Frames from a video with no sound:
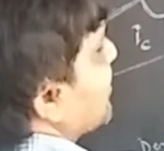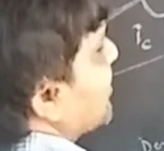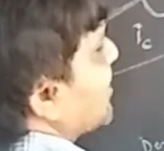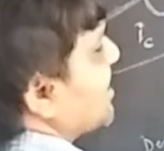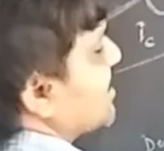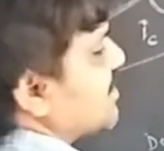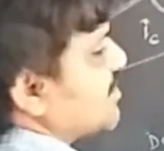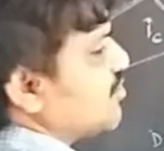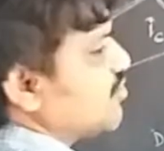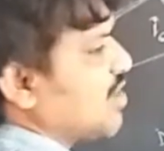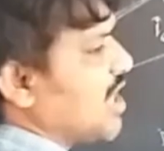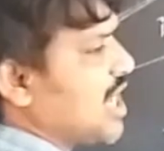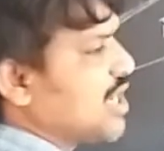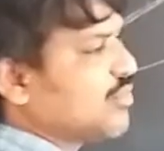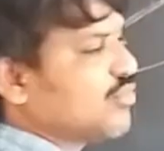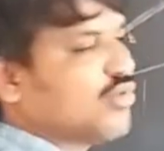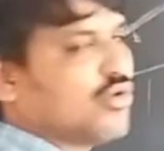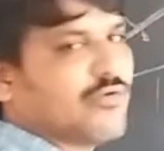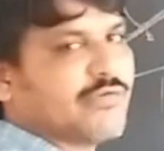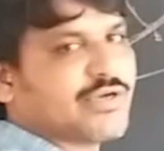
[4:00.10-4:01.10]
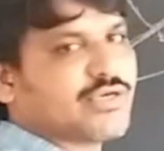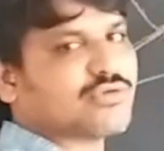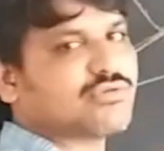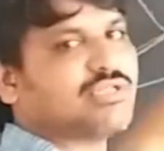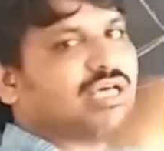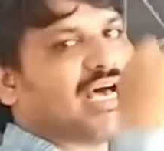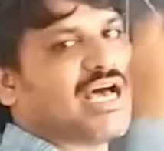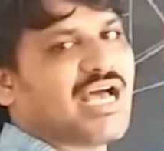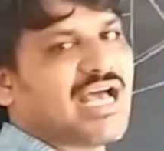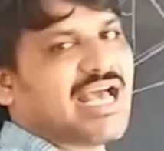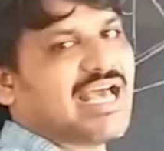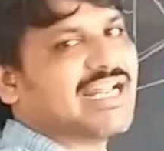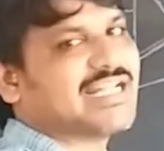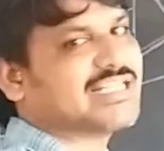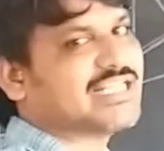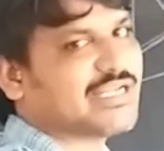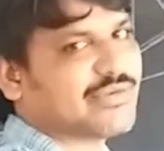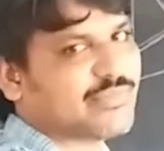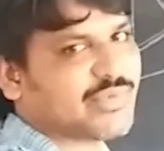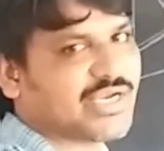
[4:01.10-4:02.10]
medium, do not move into the
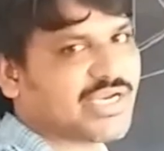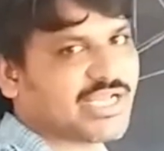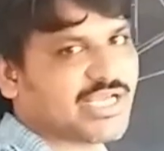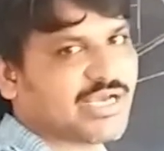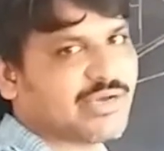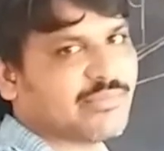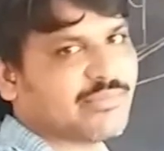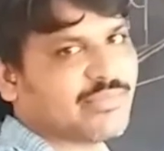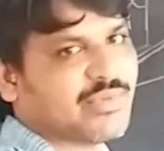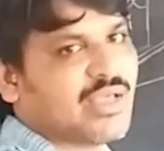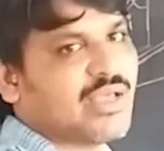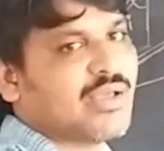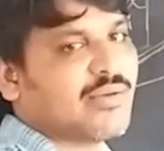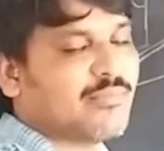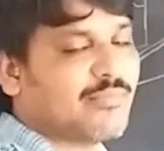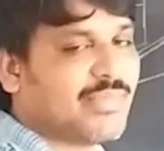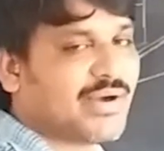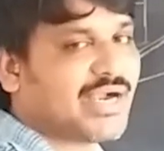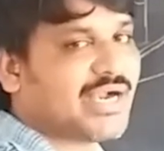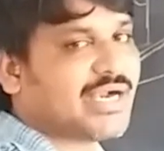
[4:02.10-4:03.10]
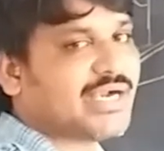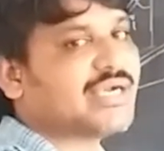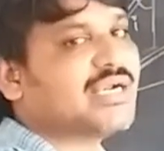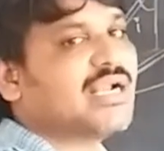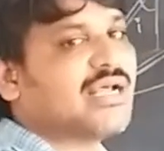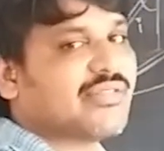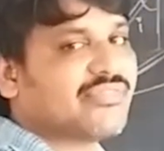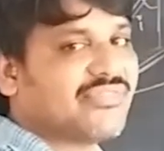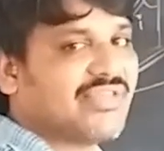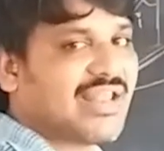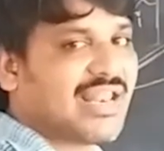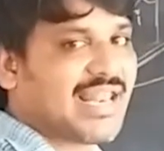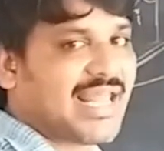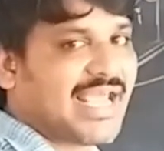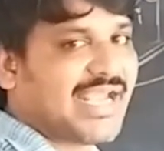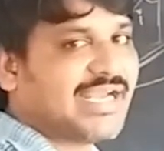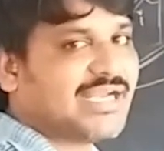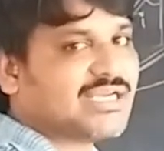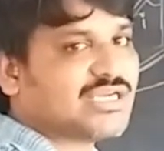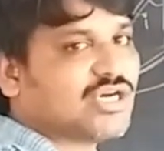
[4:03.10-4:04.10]
another medium, but the
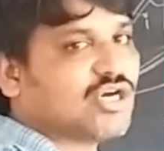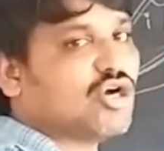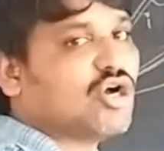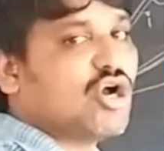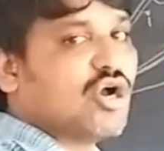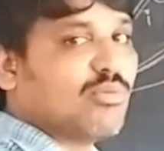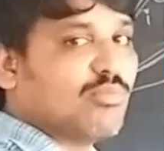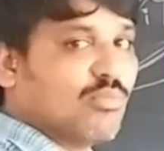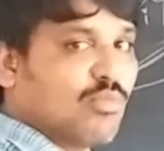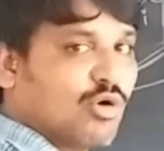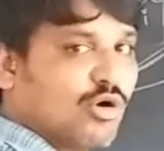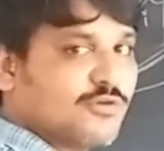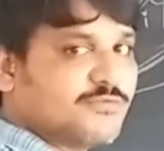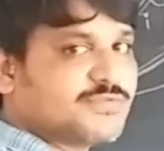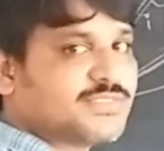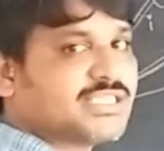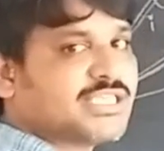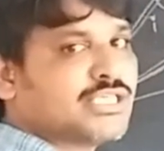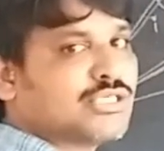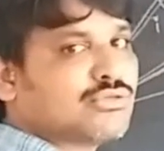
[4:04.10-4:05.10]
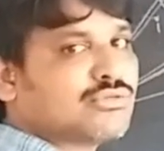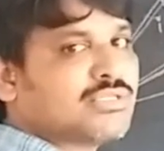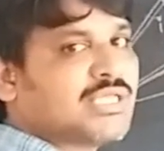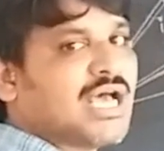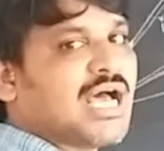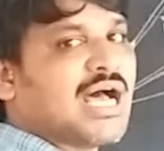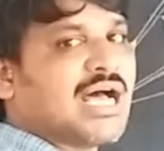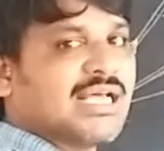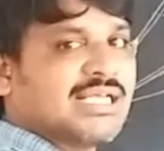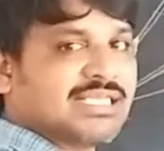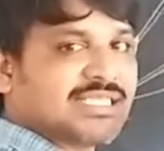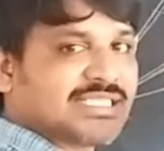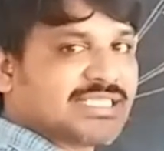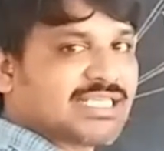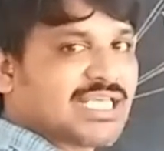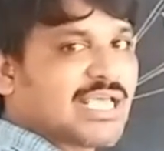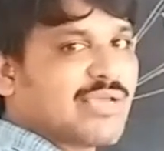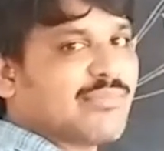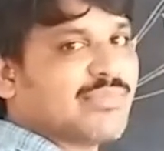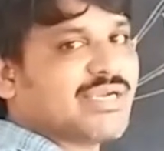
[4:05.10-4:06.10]
light moves into the
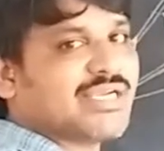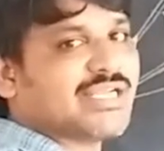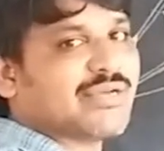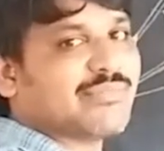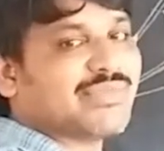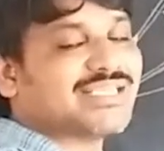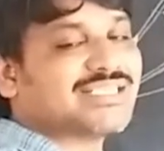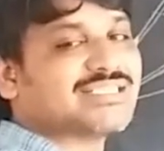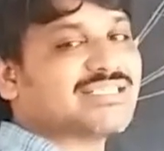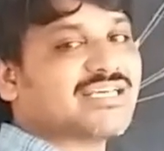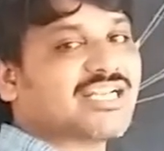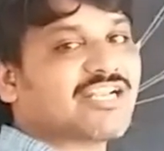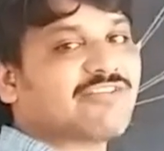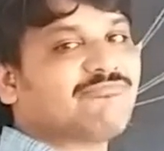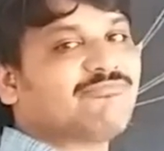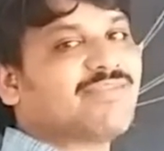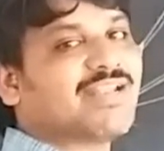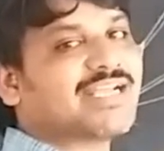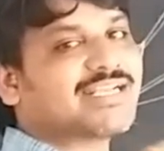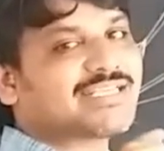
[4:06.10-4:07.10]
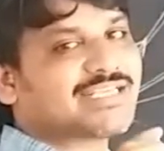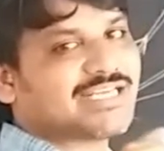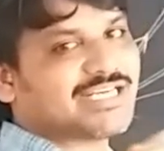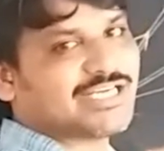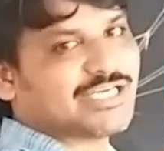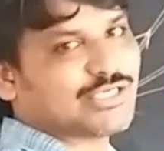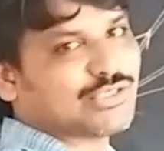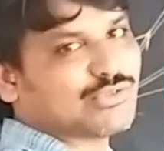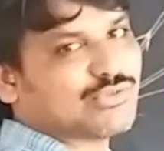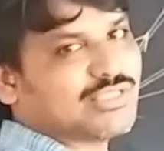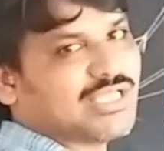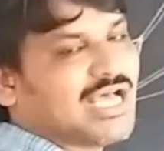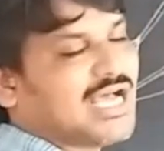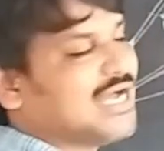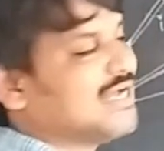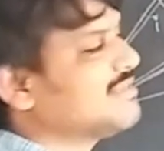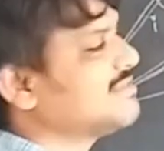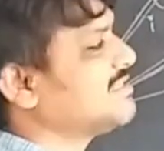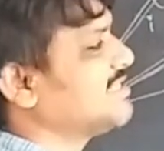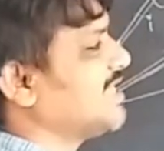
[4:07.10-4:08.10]
same medium, means reflected into
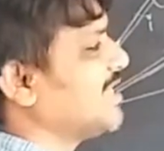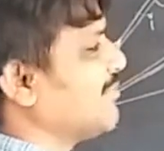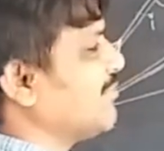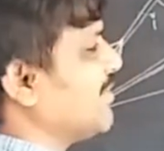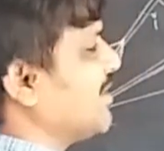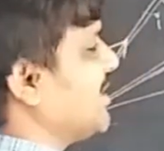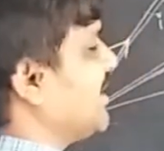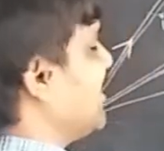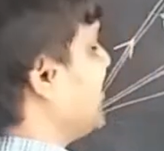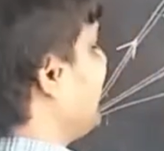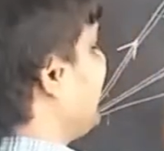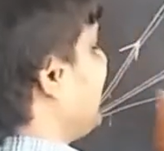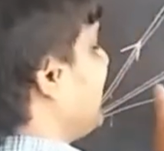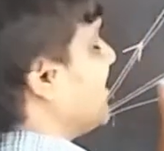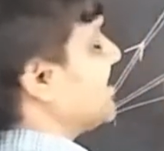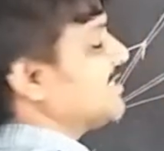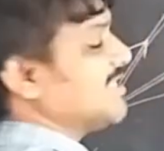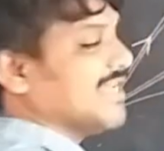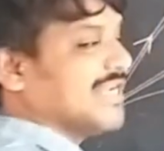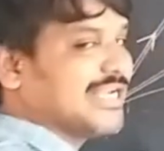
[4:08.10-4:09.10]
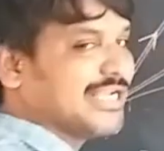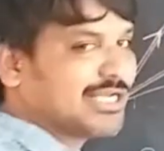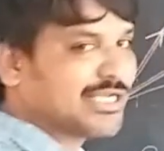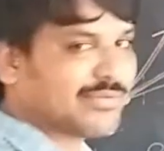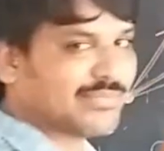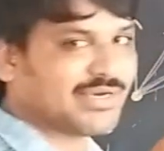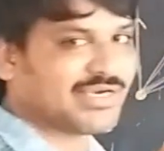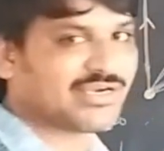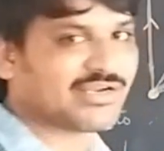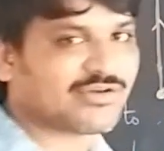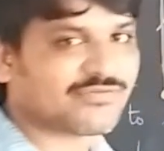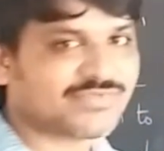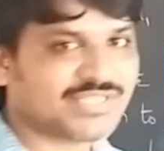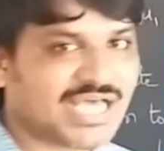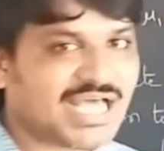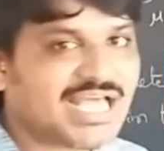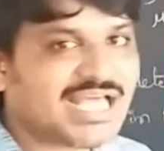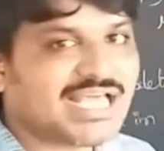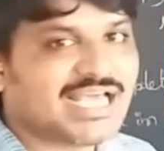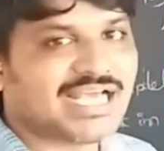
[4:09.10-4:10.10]
the same medium. Further increment of
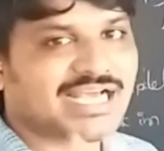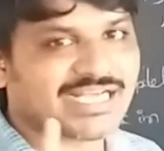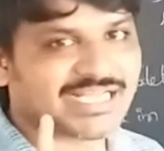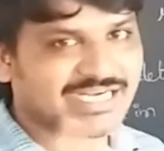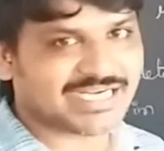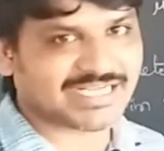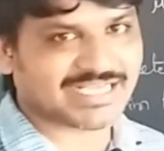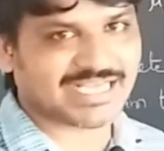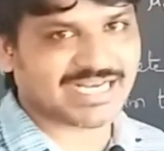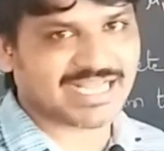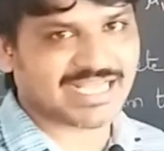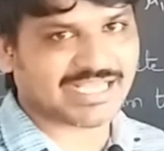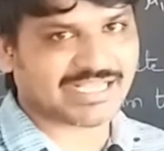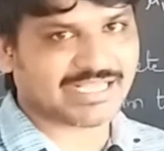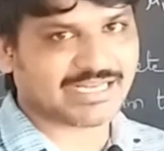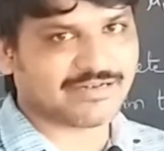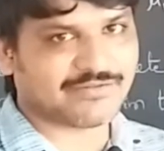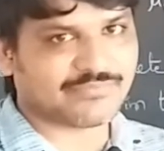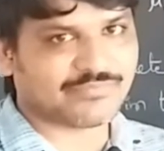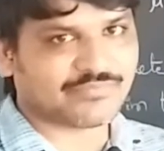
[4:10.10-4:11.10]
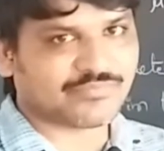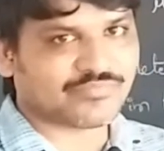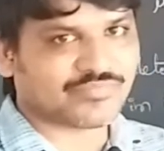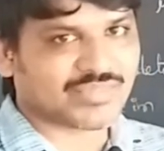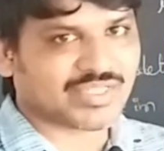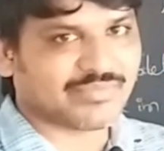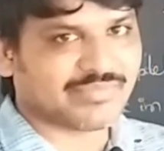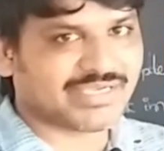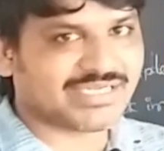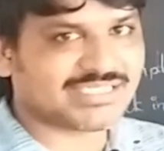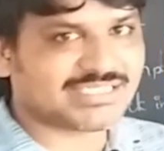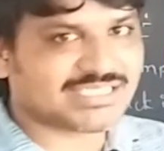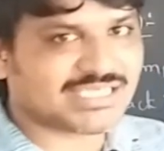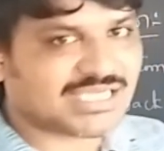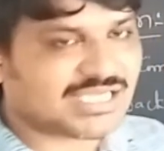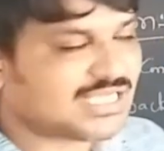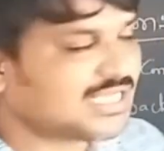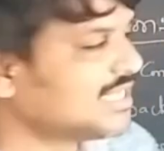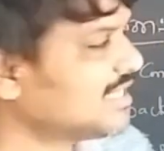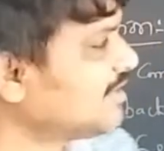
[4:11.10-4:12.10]
the critical angle means
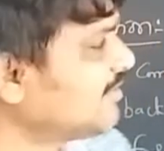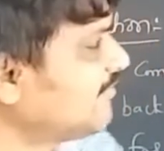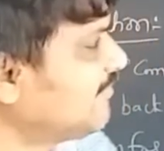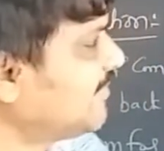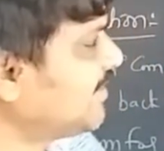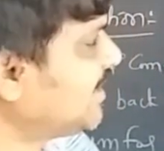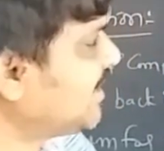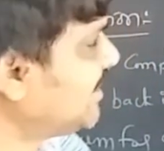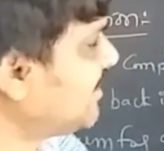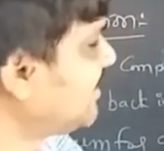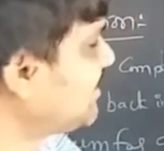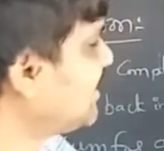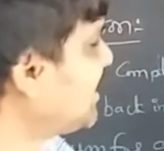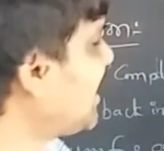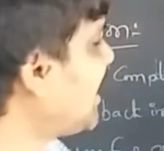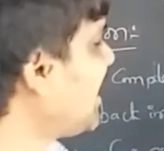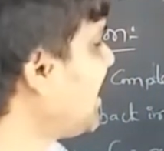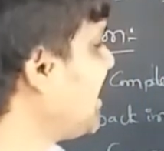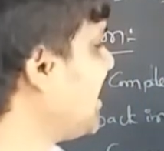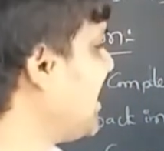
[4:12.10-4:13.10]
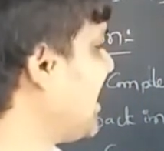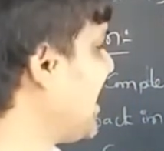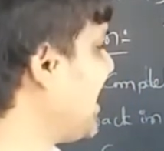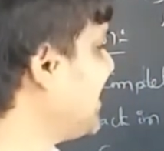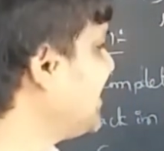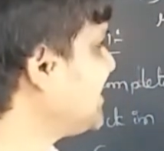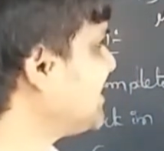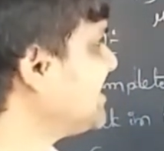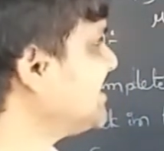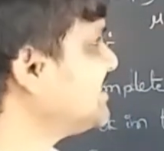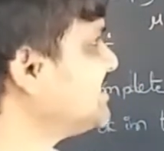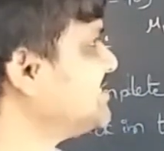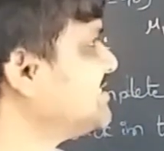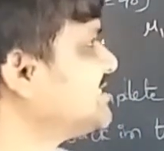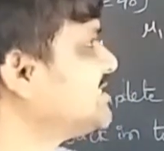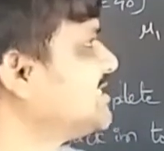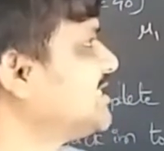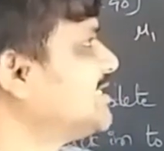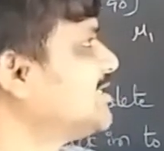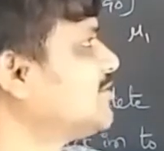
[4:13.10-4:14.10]
when the light is
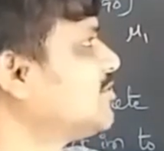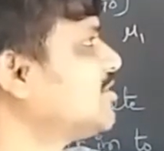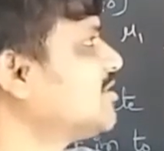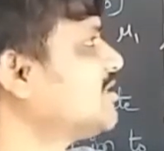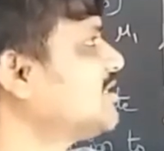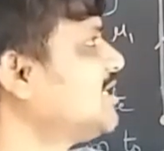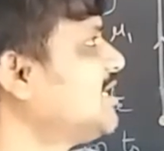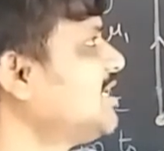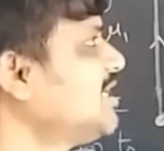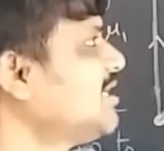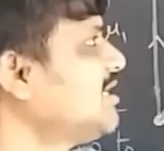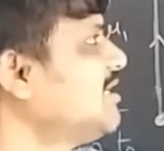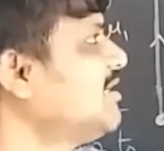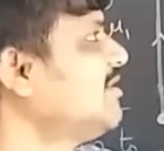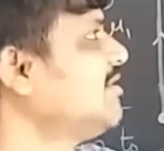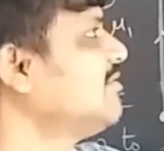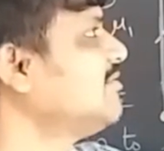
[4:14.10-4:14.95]
incident on the